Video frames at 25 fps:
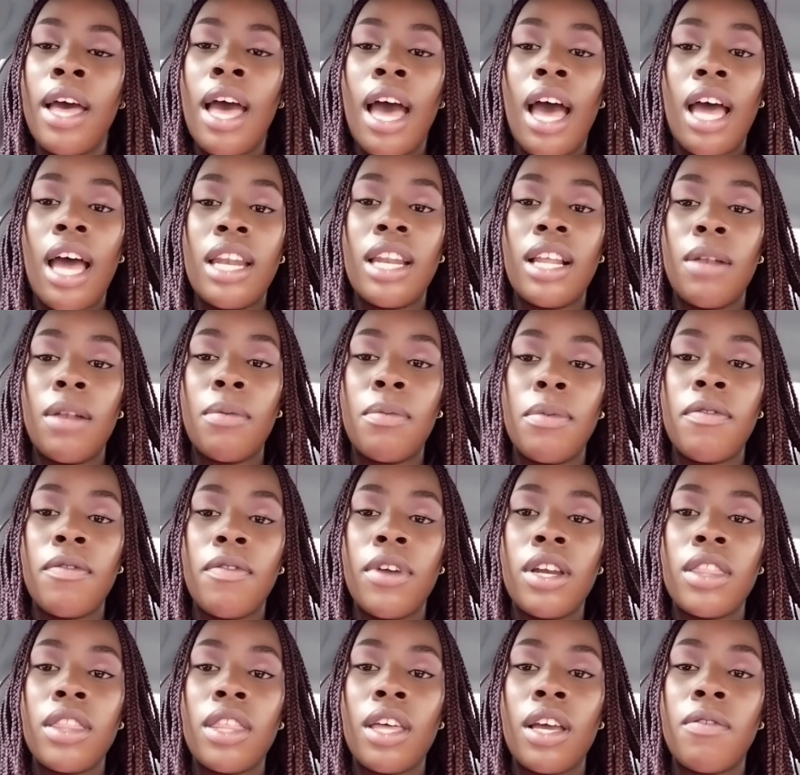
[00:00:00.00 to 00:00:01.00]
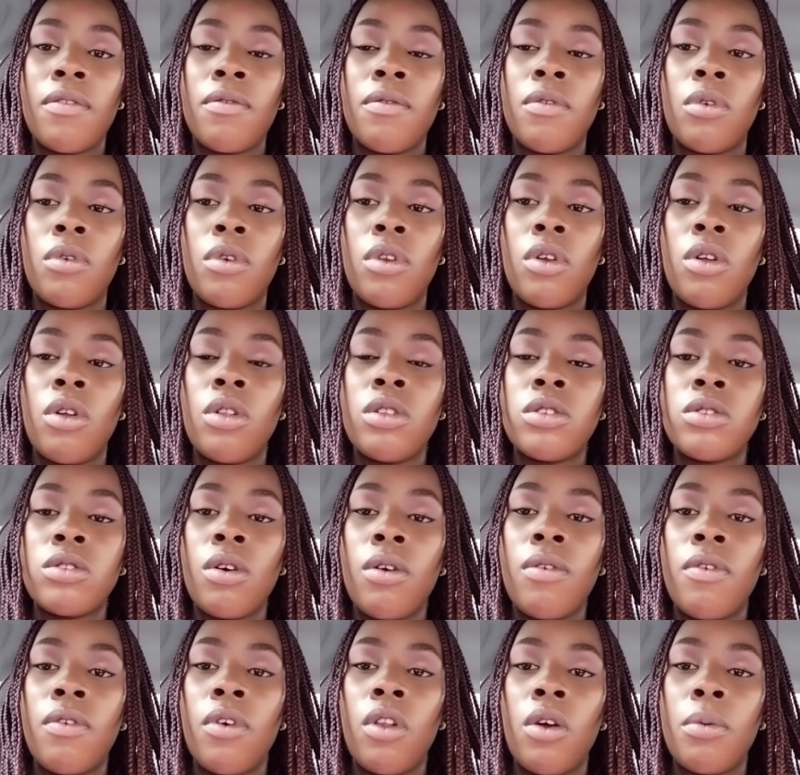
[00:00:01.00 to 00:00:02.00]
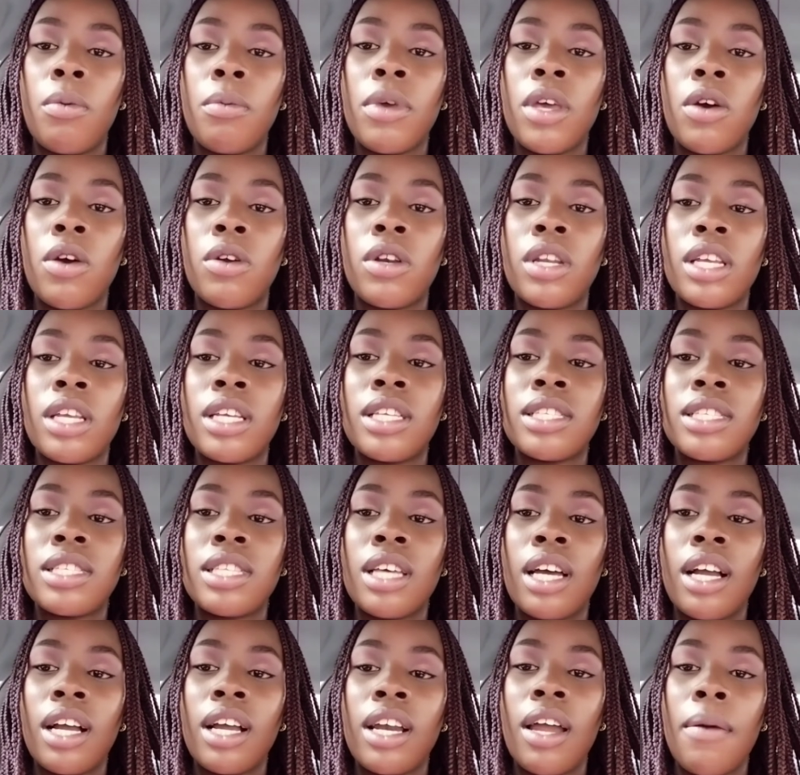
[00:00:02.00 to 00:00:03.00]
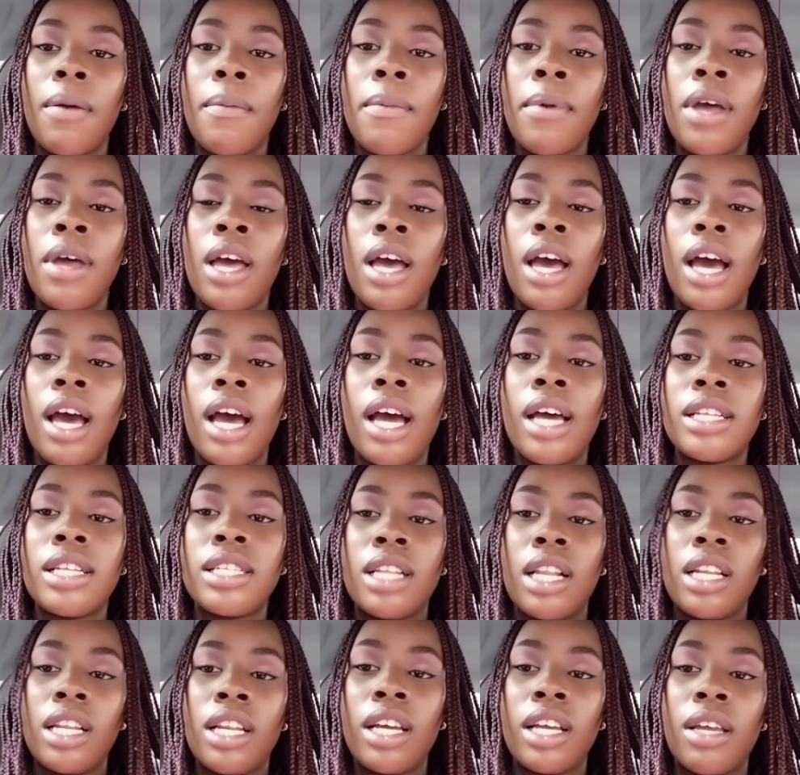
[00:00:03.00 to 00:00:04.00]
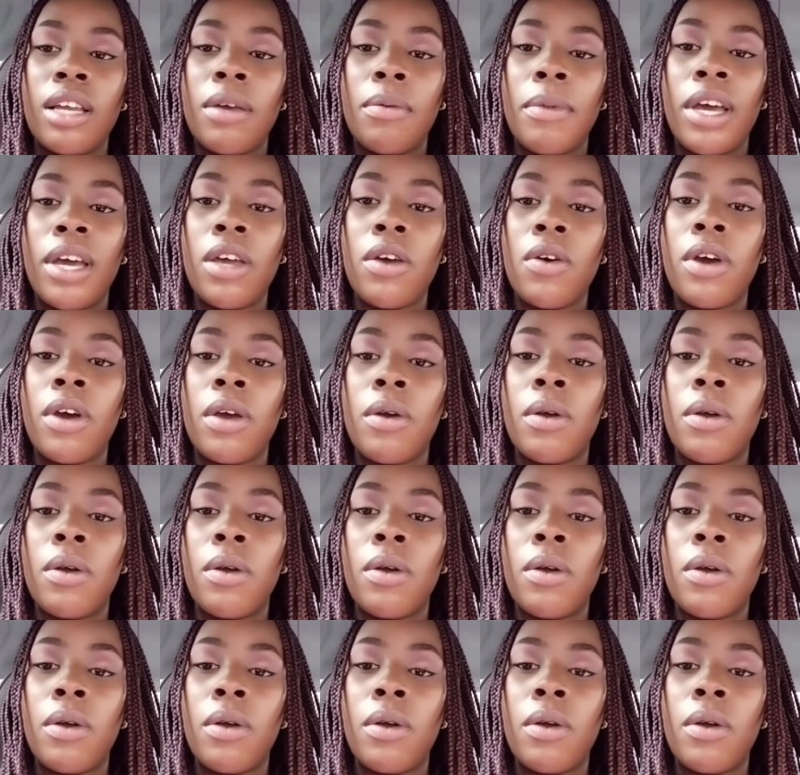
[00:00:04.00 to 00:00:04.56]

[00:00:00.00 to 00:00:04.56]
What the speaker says: And I'll be very thankful. Also, follow me on Instagram at Linda Kimaiyo.